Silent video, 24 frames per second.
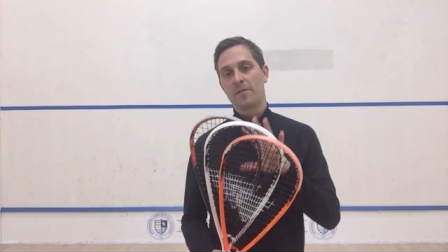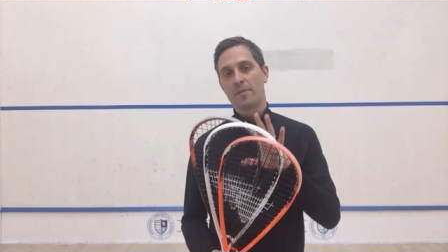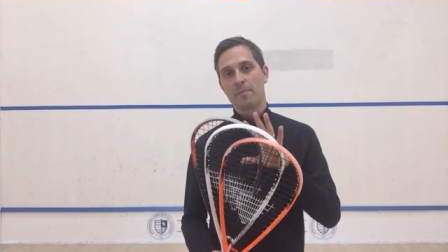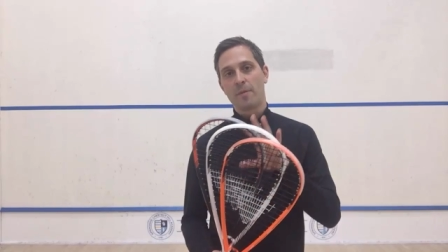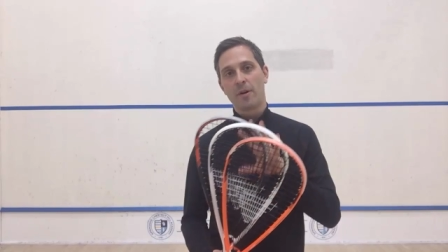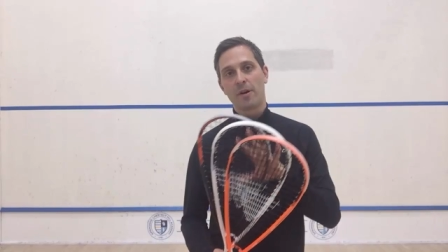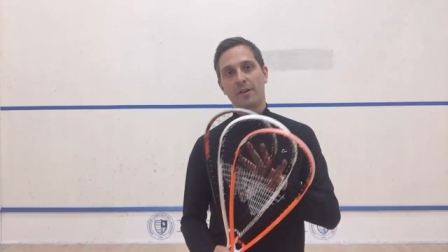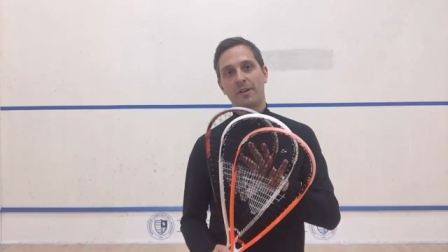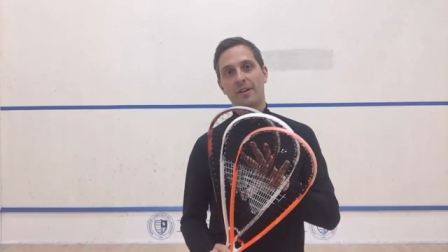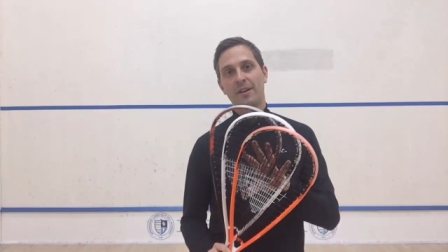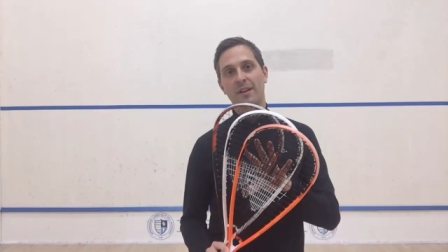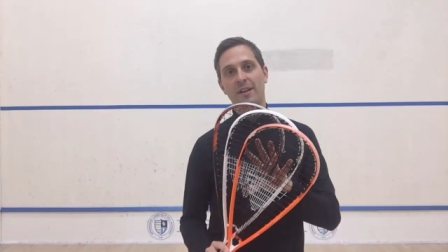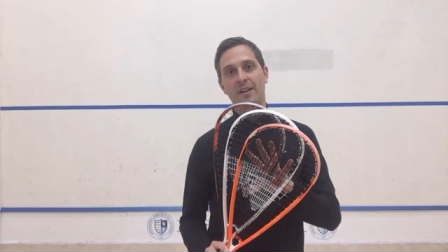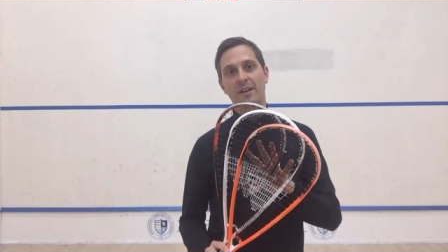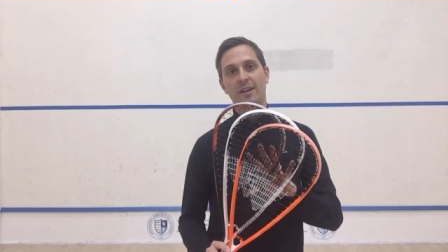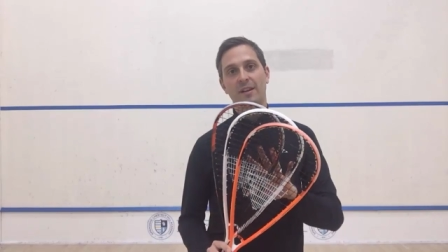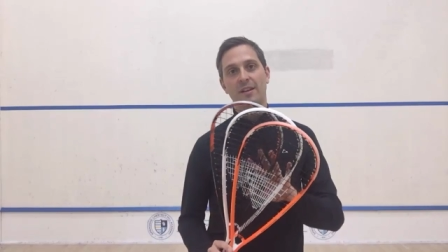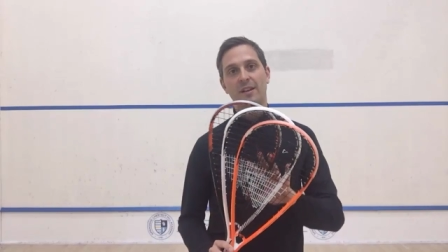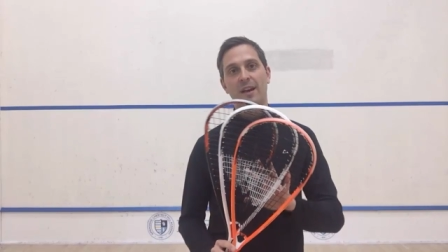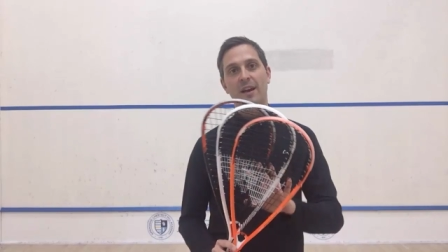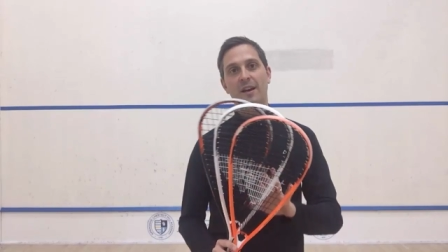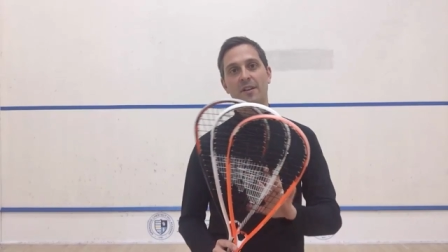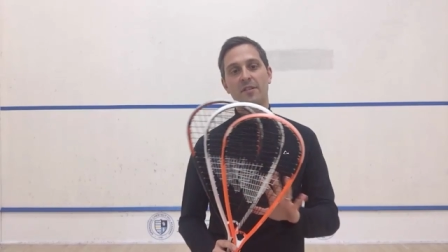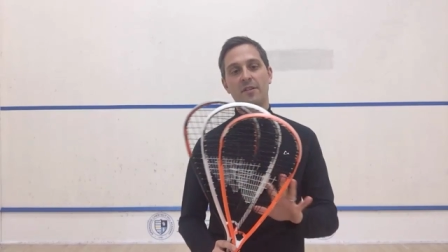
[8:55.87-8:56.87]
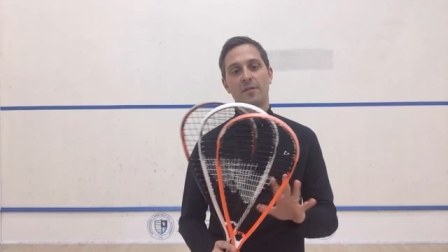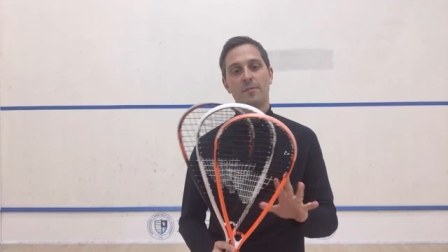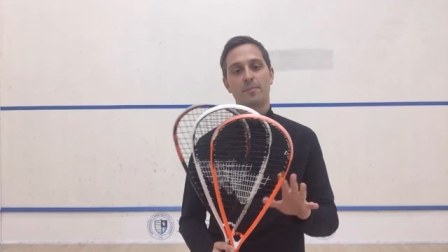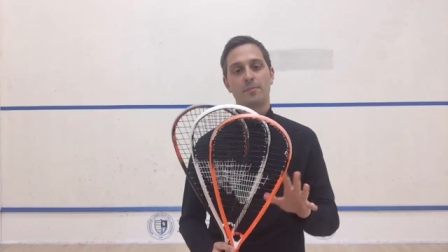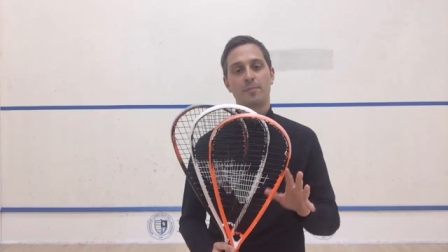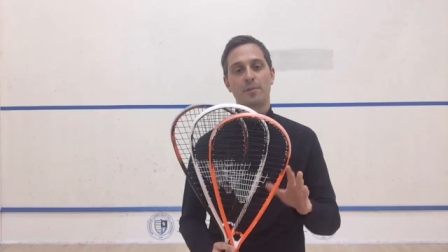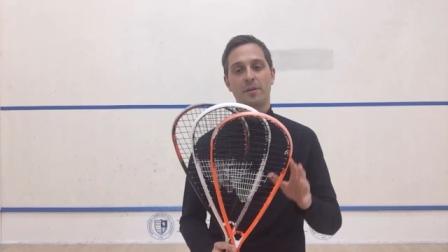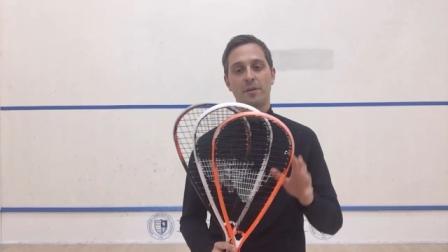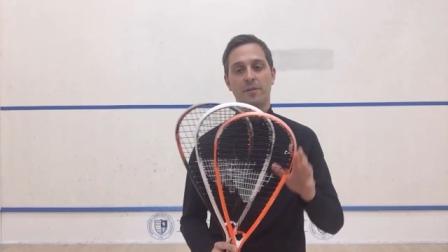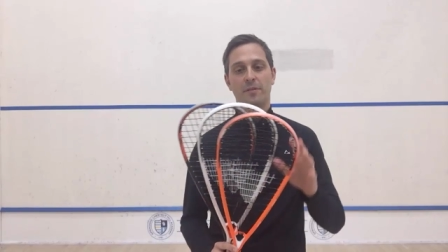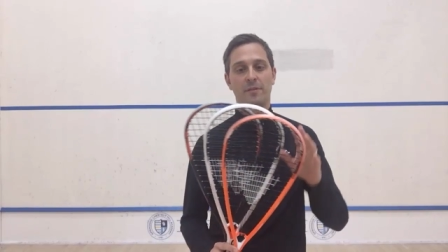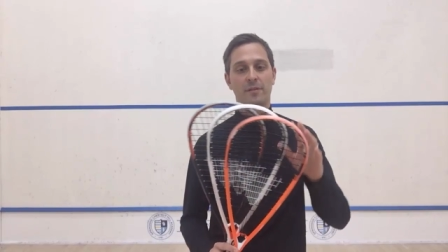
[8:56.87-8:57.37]
the marketing, and how they're
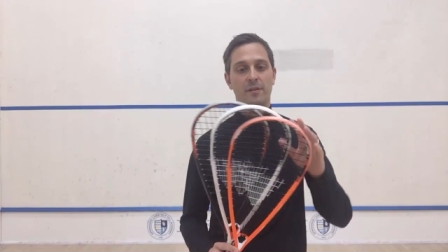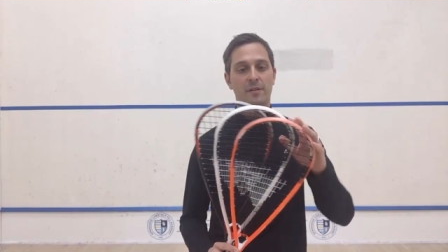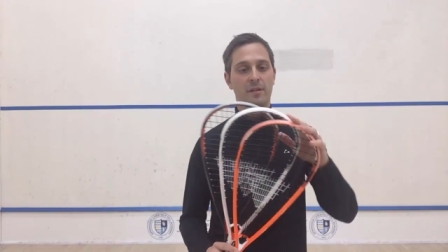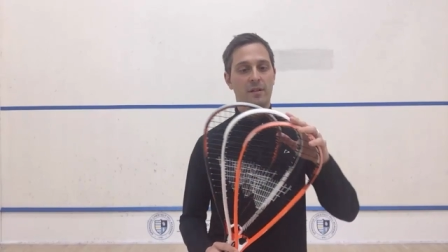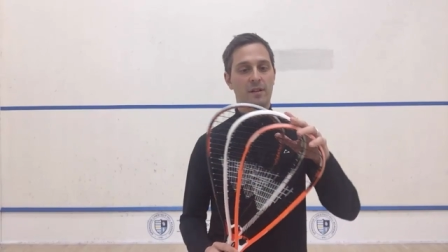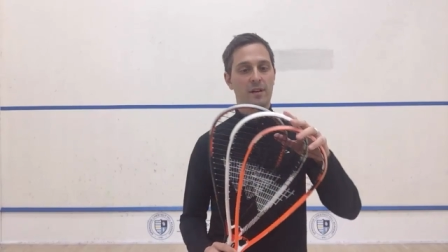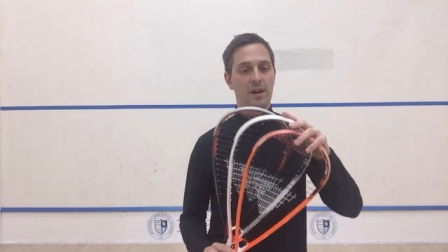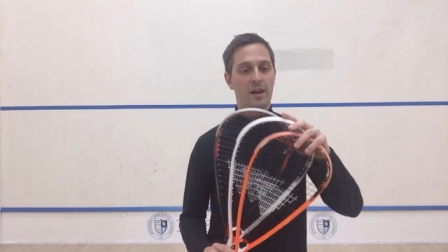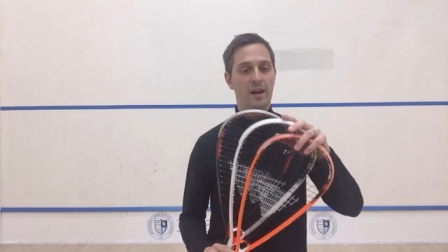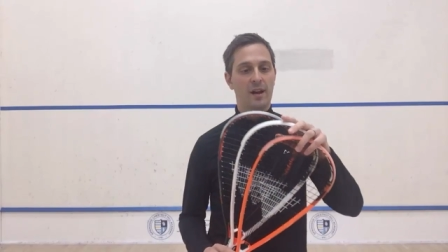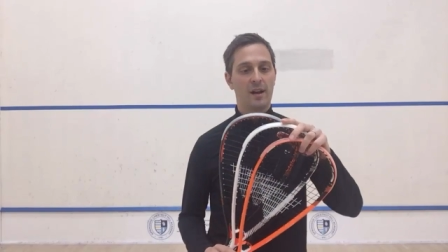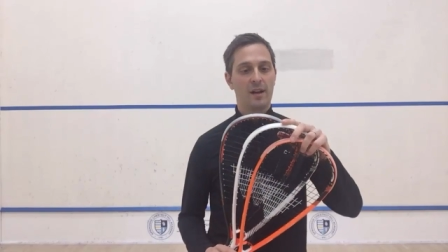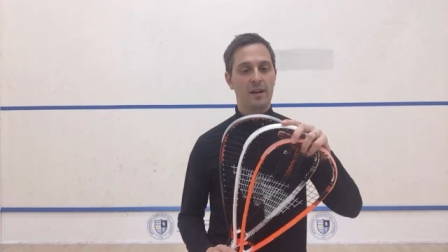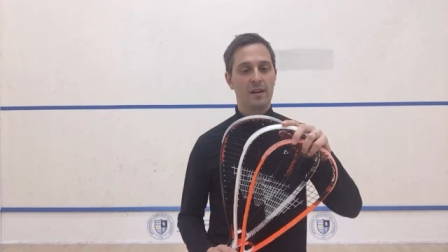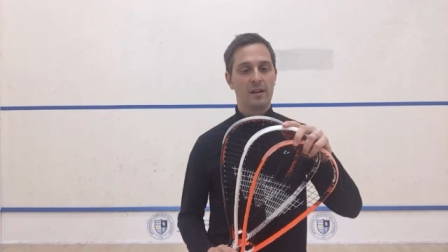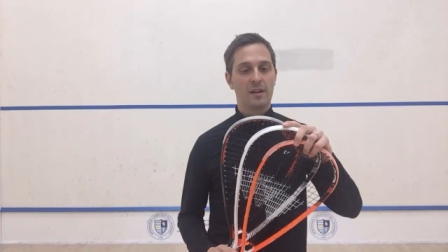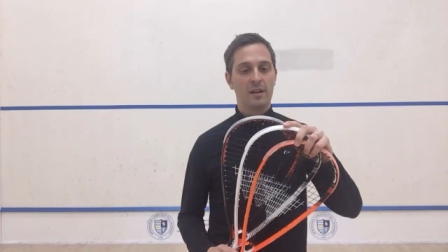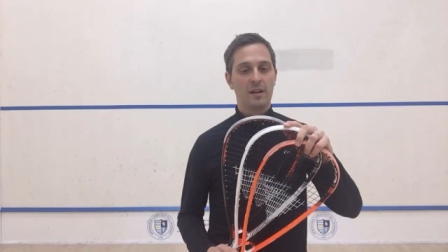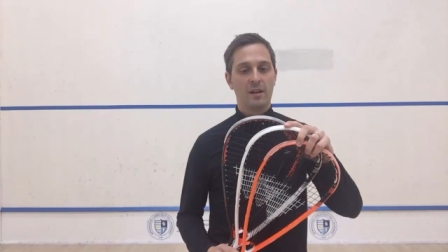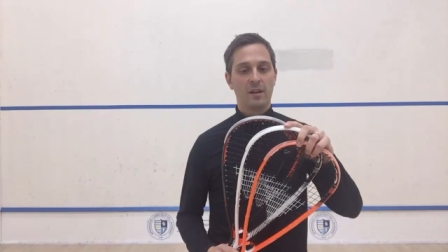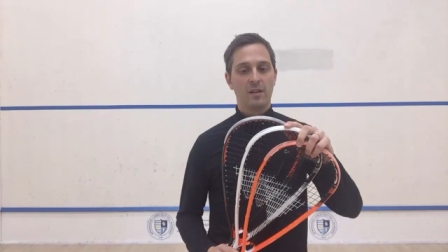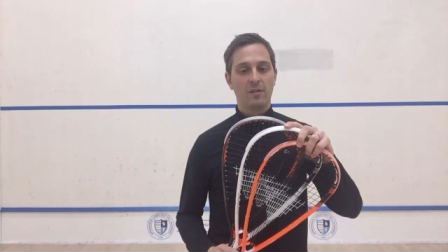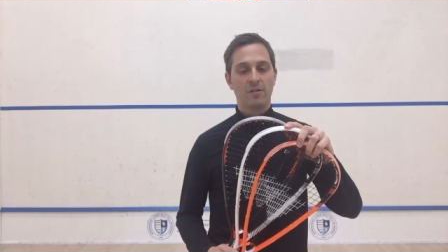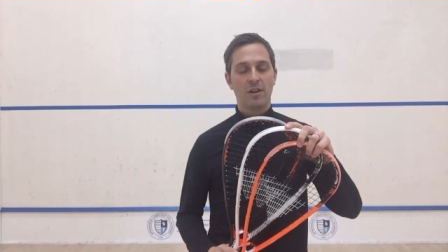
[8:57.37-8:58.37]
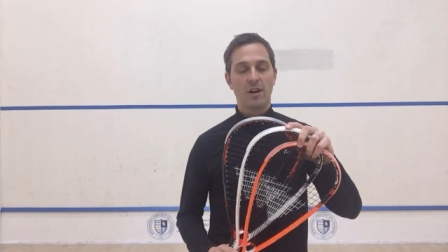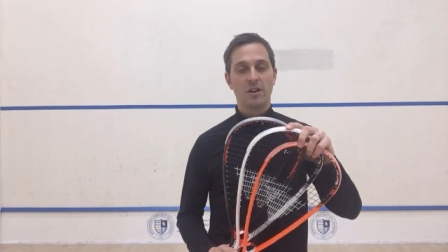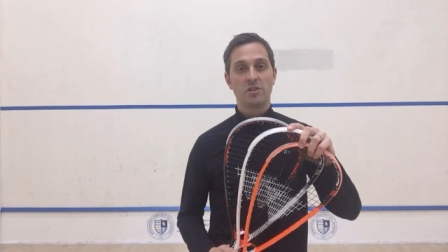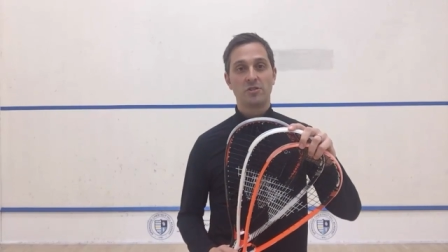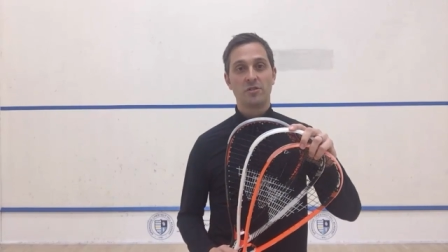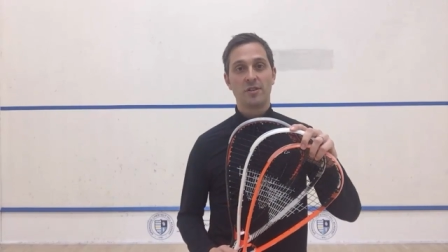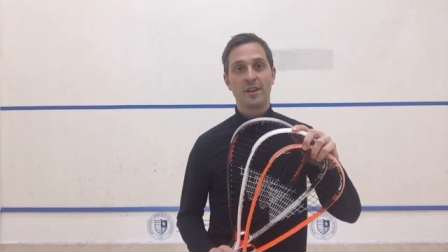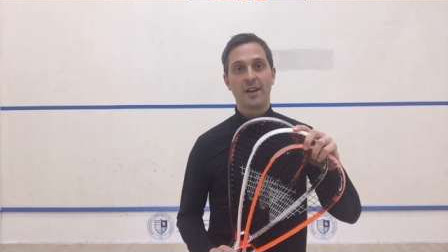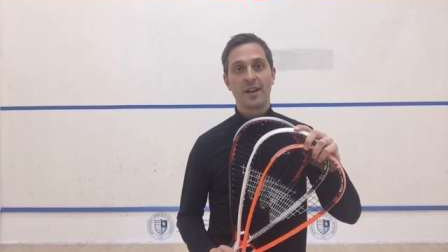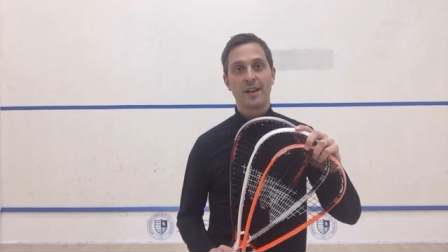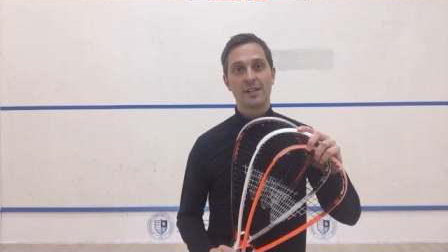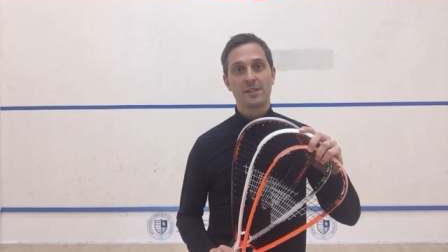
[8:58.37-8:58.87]
putting
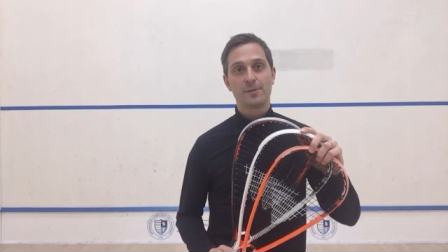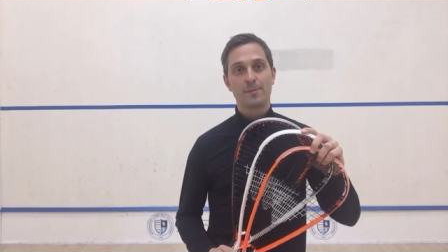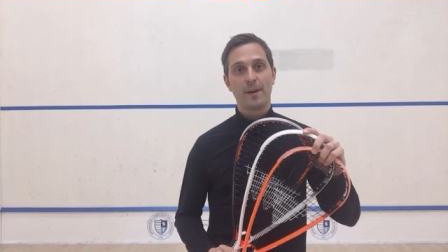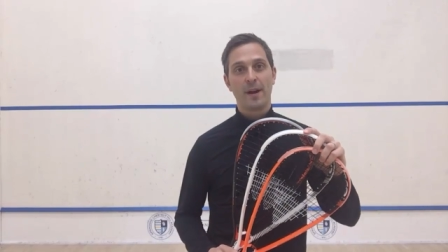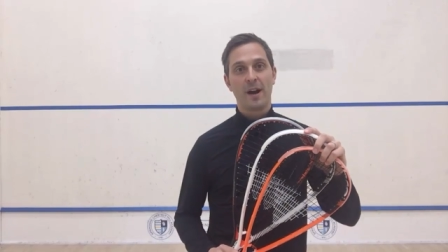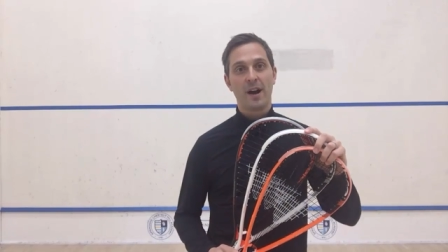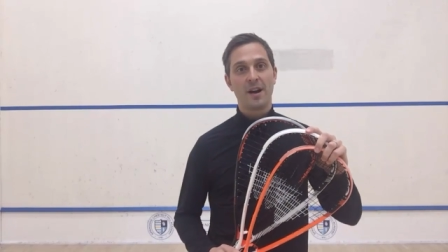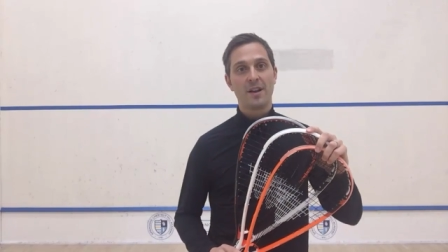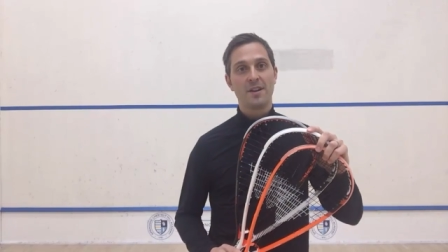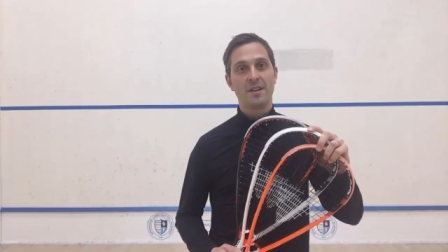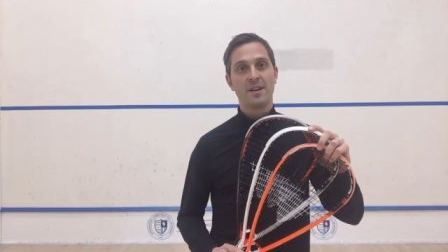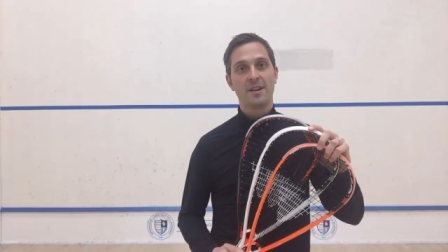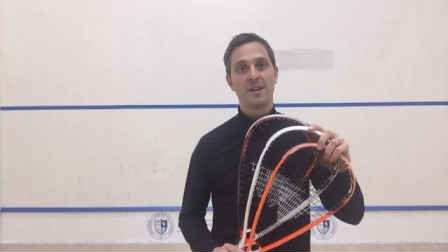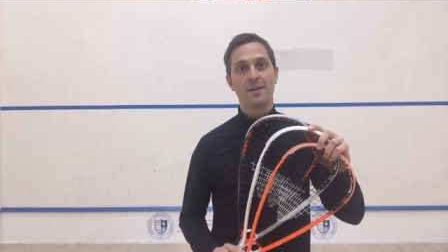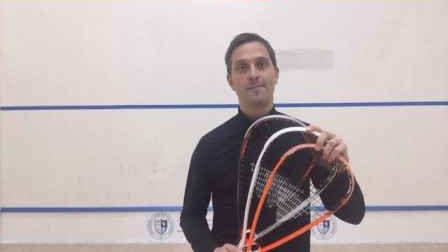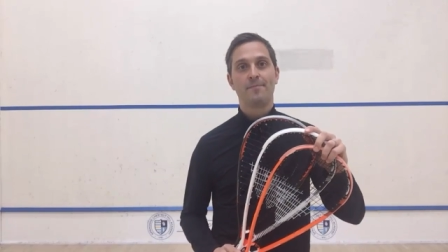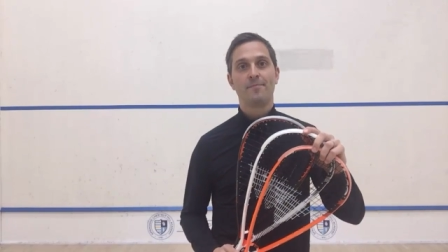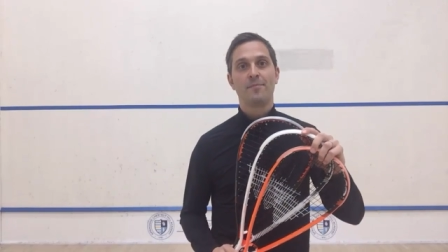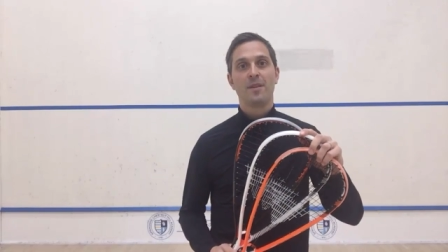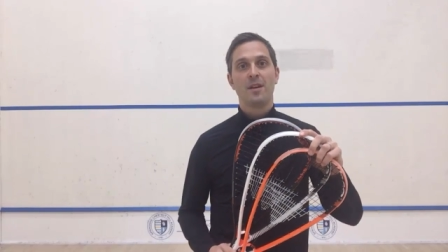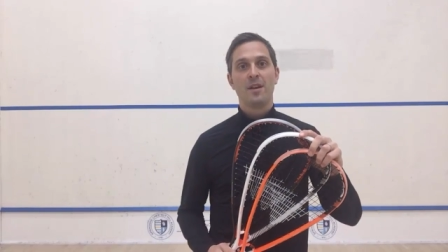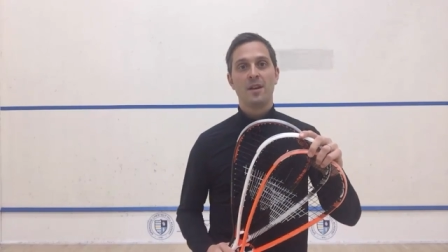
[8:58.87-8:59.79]
Rodriguez behind it.